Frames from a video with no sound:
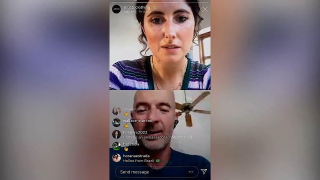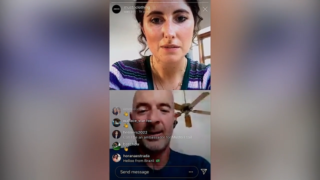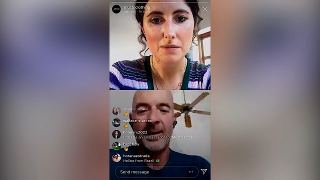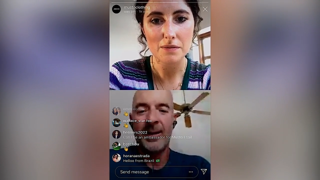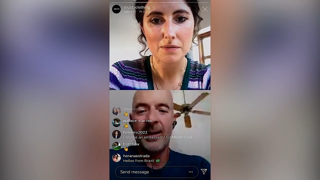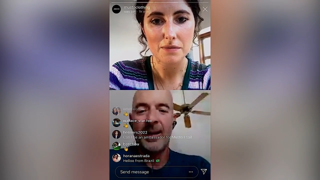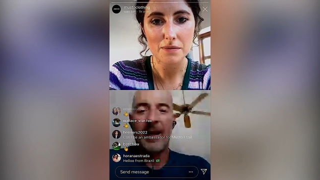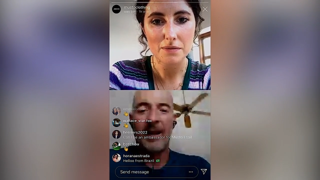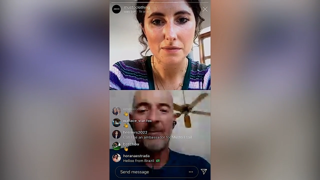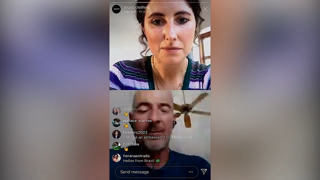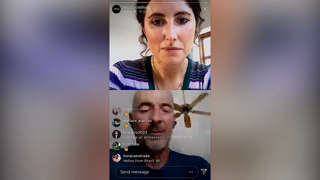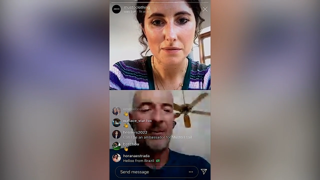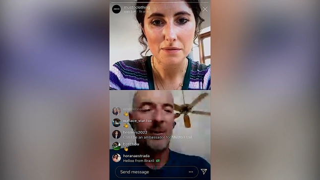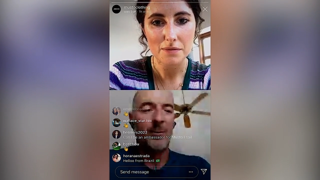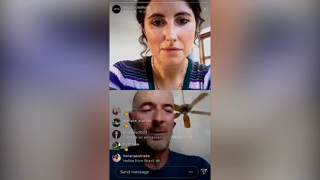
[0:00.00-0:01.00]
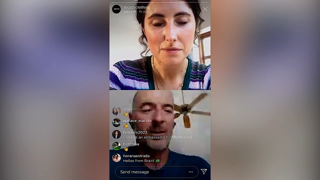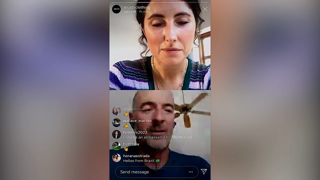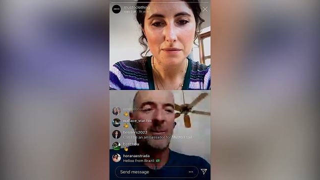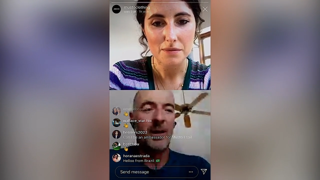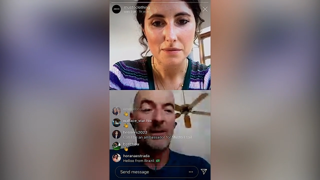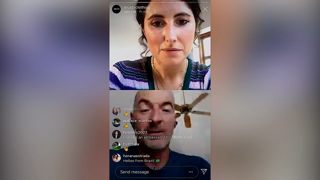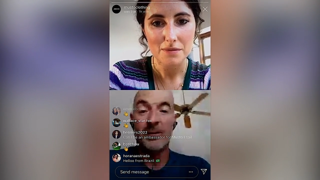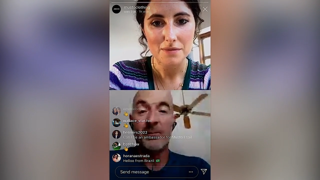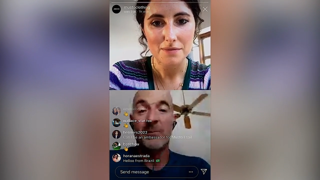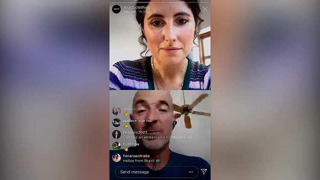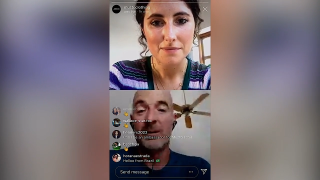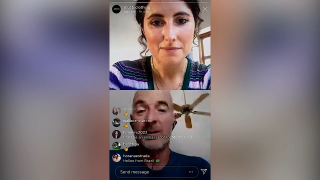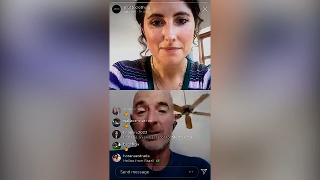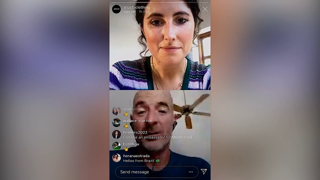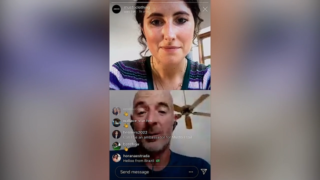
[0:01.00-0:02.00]
Speaker 1: everyone we speak to, Musto
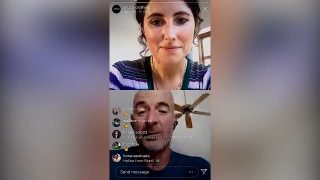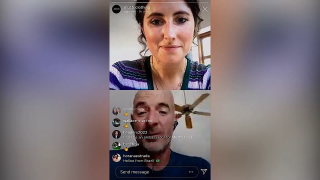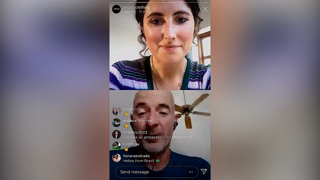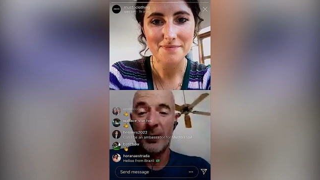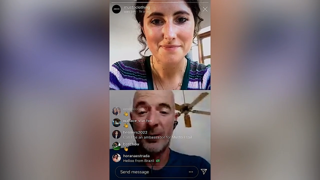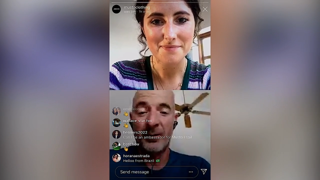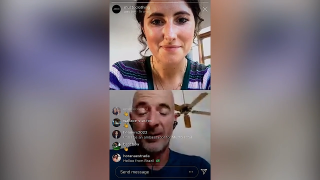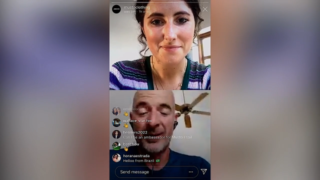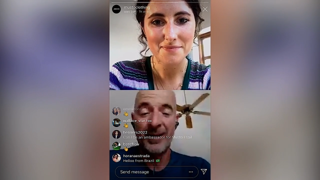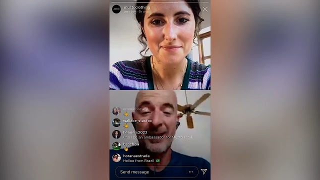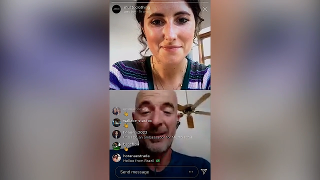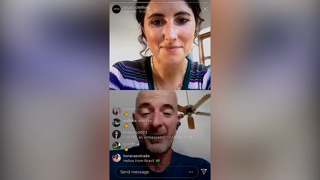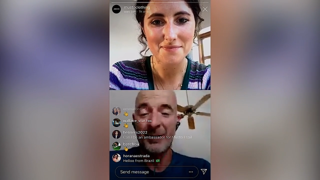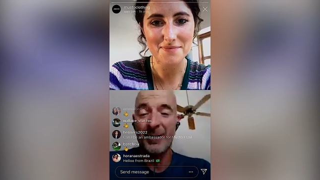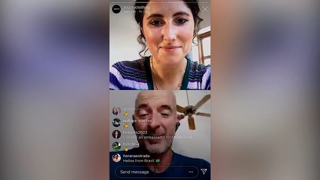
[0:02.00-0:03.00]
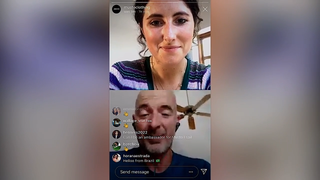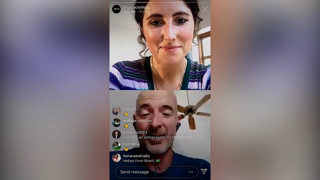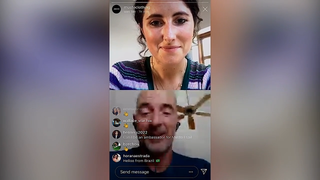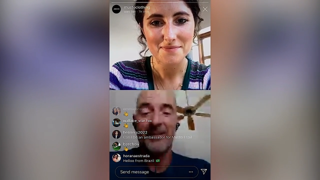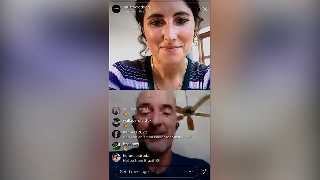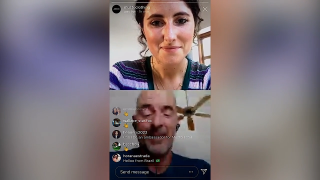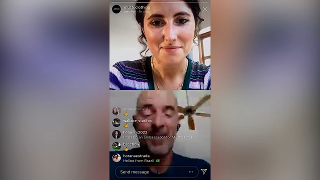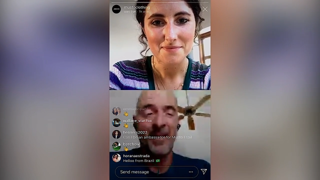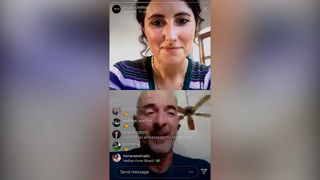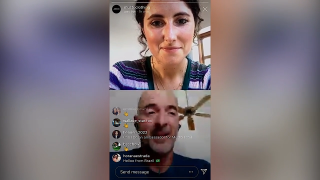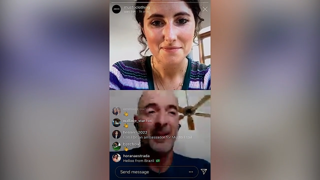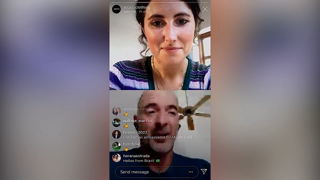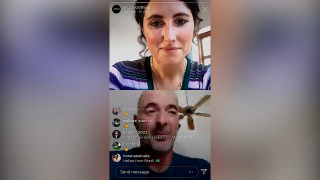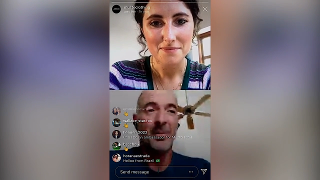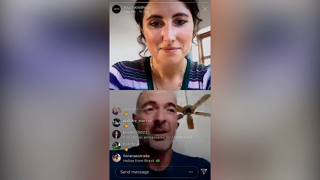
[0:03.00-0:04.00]
of course included, but, you know,
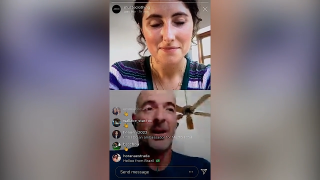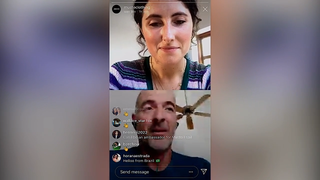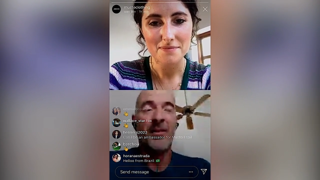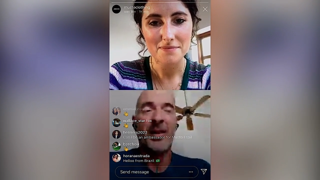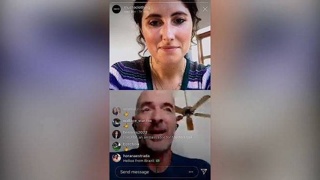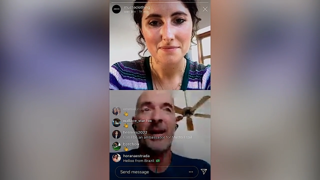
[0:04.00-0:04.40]
beyond that,